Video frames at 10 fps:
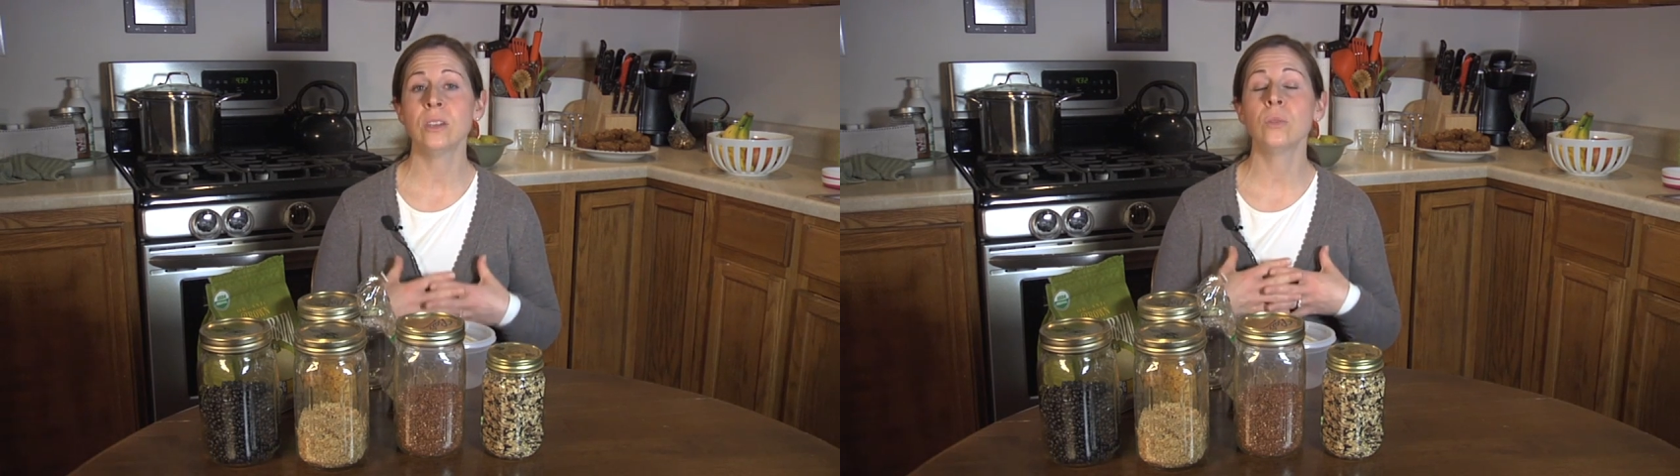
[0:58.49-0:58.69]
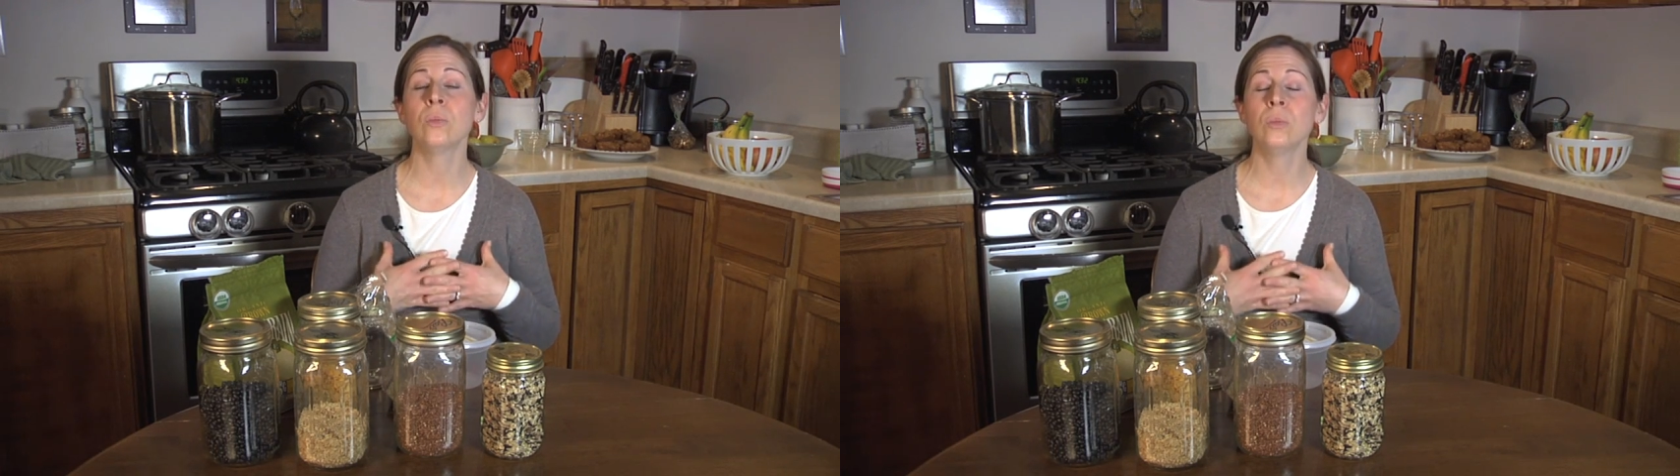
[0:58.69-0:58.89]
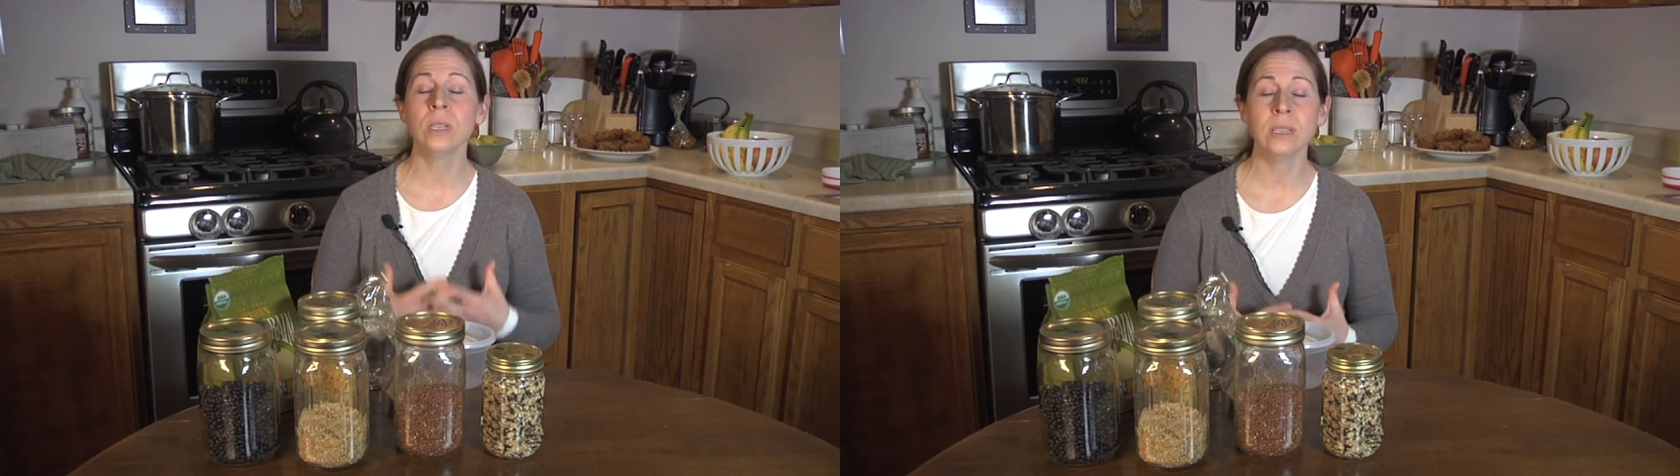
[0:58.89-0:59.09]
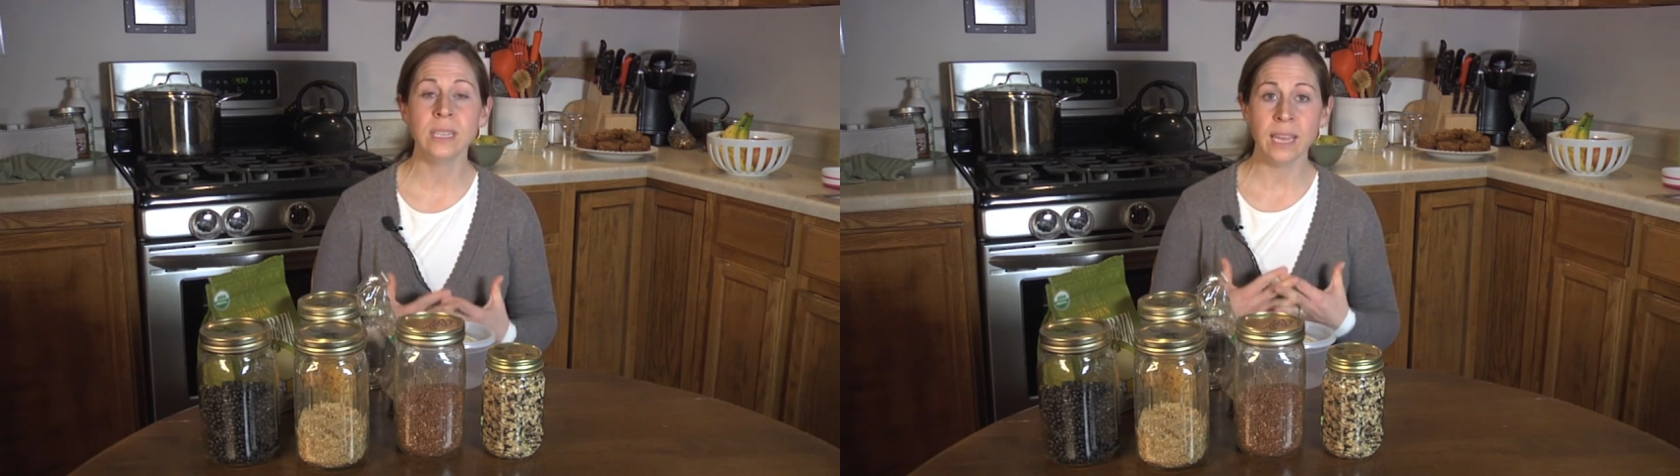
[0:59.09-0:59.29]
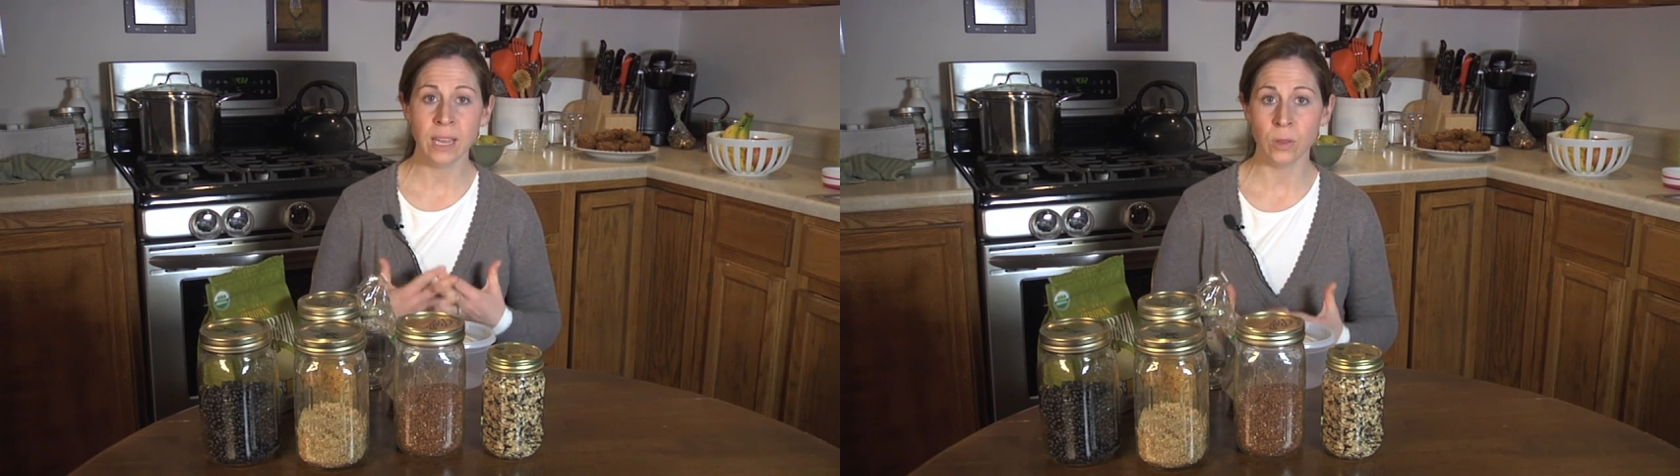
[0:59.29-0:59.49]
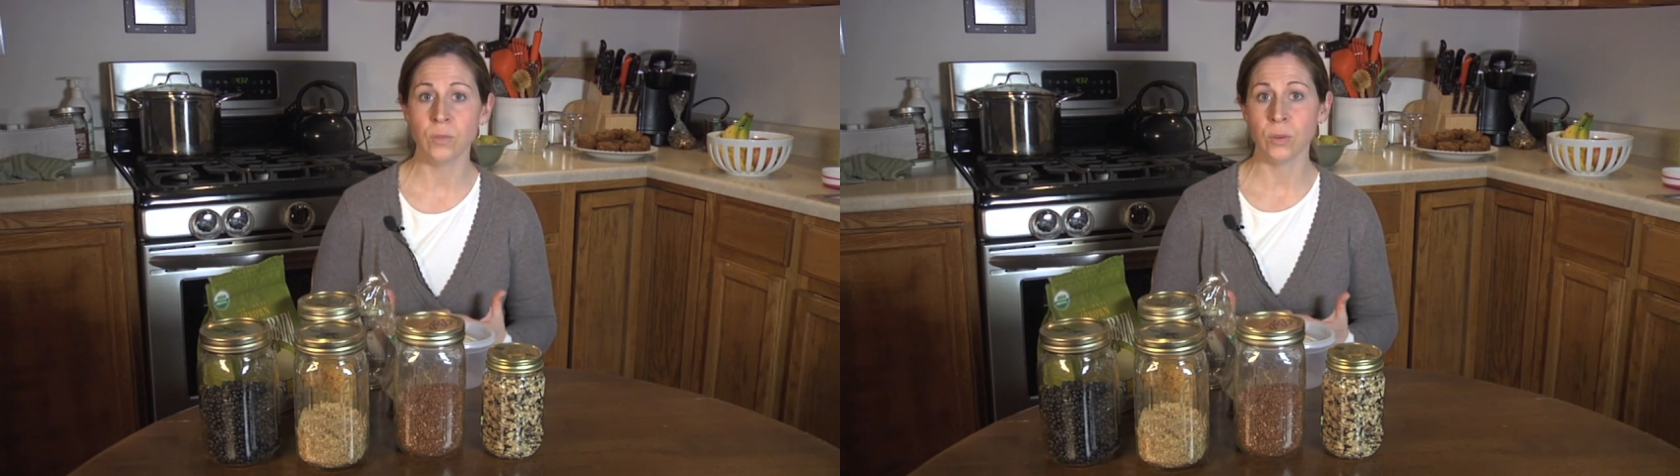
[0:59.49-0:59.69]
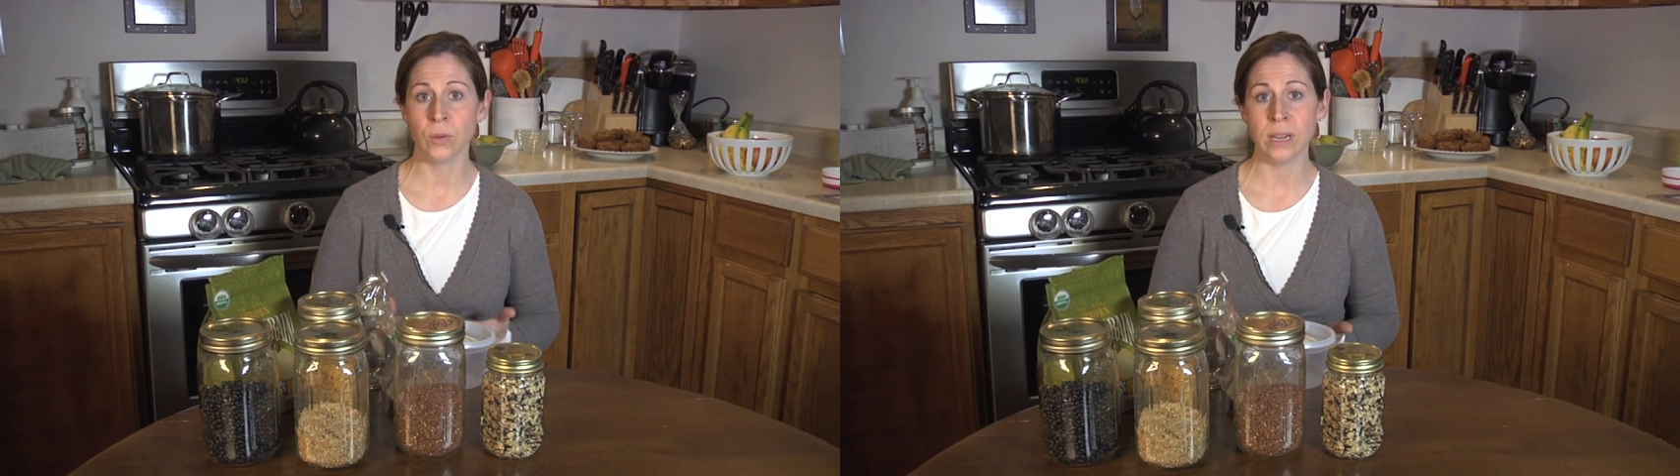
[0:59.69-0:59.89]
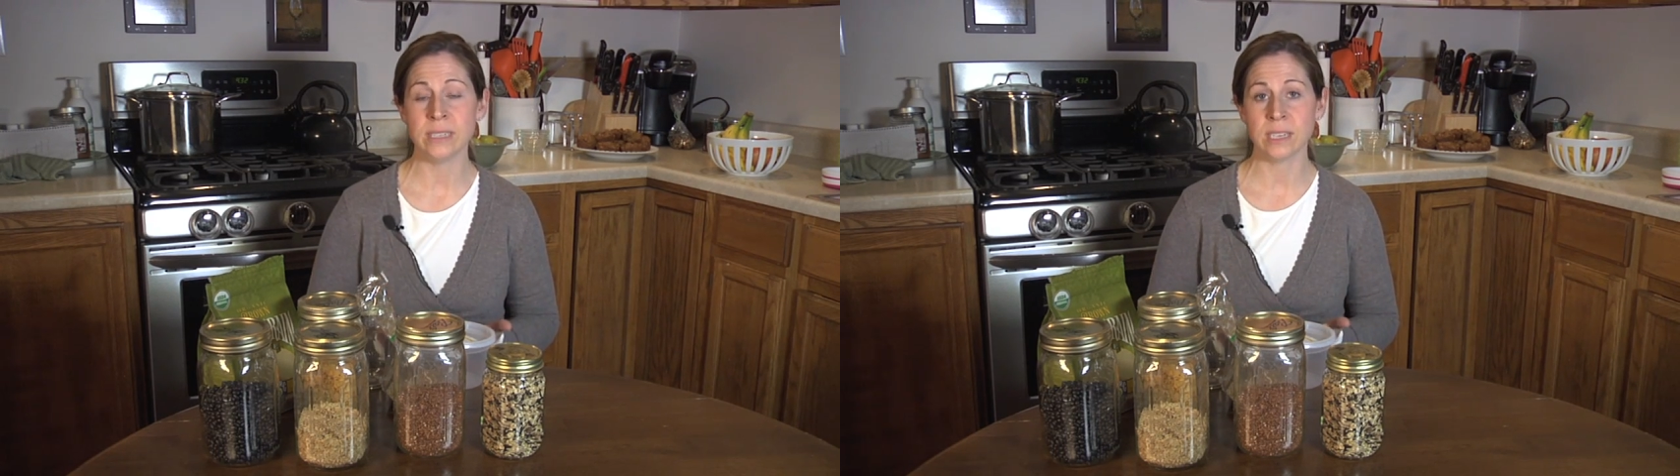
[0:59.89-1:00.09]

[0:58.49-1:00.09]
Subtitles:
they're really helpful grains